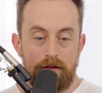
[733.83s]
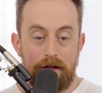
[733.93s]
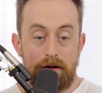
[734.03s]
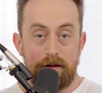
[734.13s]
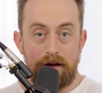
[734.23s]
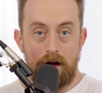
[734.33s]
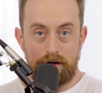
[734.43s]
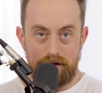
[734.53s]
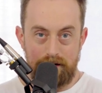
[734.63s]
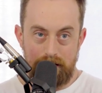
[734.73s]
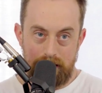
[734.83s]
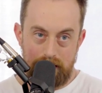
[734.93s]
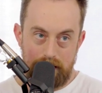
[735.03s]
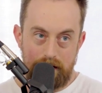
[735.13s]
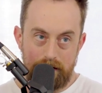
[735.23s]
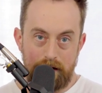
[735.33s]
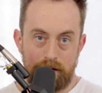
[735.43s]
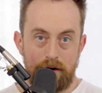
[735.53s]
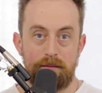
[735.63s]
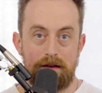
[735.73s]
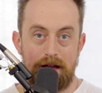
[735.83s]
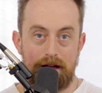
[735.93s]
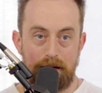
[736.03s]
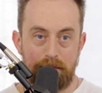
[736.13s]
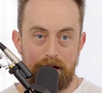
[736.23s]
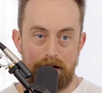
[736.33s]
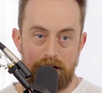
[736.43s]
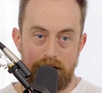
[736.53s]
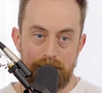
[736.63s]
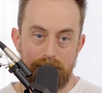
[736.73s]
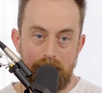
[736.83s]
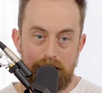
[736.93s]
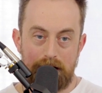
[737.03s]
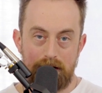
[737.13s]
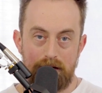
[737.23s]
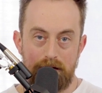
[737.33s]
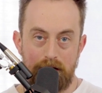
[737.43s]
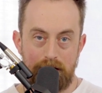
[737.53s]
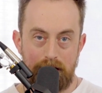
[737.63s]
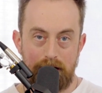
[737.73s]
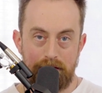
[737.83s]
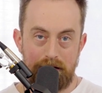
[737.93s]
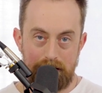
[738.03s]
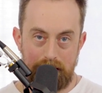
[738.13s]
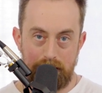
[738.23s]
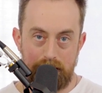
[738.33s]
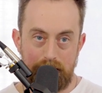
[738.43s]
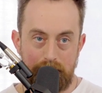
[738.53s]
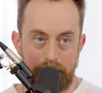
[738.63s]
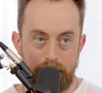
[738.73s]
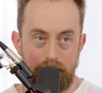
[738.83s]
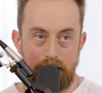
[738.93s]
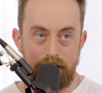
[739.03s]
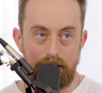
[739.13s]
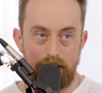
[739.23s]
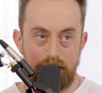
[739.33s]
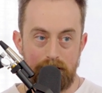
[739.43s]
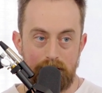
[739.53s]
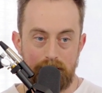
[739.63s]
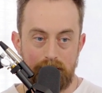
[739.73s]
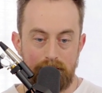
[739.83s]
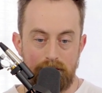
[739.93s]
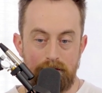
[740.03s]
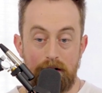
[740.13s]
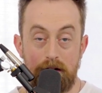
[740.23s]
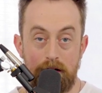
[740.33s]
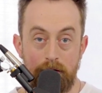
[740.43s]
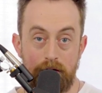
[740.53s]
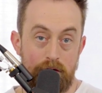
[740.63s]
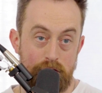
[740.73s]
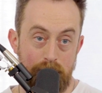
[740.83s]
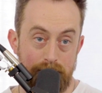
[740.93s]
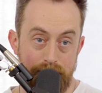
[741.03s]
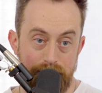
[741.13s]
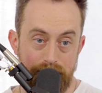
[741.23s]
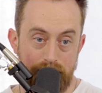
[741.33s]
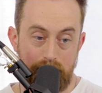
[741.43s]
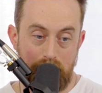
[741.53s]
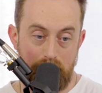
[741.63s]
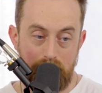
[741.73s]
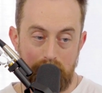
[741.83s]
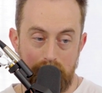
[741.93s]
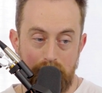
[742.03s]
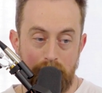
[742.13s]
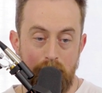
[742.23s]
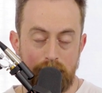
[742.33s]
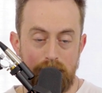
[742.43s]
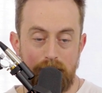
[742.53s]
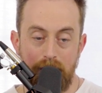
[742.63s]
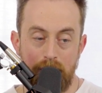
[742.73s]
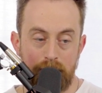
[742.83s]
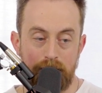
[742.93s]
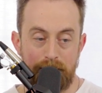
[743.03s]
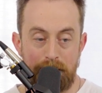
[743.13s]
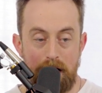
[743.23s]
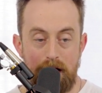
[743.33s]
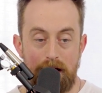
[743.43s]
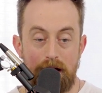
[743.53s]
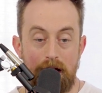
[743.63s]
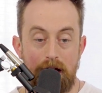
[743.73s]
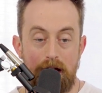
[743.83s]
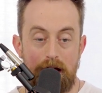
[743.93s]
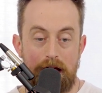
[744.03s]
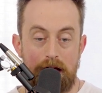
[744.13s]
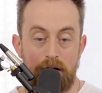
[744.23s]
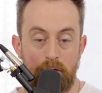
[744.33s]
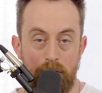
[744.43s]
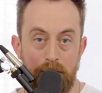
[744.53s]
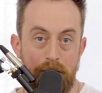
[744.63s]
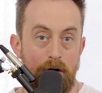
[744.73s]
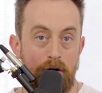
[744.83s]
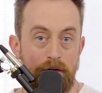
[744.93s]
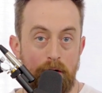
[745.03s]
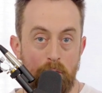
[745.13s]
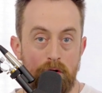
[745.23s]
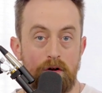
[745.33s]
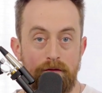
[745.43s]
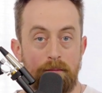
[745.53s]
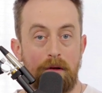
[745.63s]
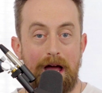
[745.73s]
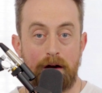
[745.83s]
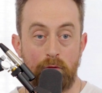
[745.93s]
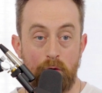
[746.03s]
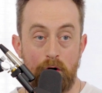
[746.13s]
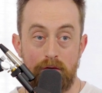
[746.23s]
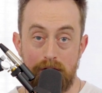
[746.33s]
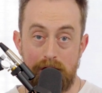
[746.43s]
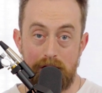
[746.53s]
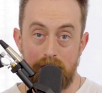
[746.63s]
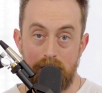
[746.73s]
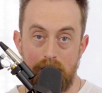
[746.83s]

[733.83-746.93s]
There is an auction that is going to be taking place in the city of Satis here in the very near future. This auction is held by a group called the Order of the Black Rose.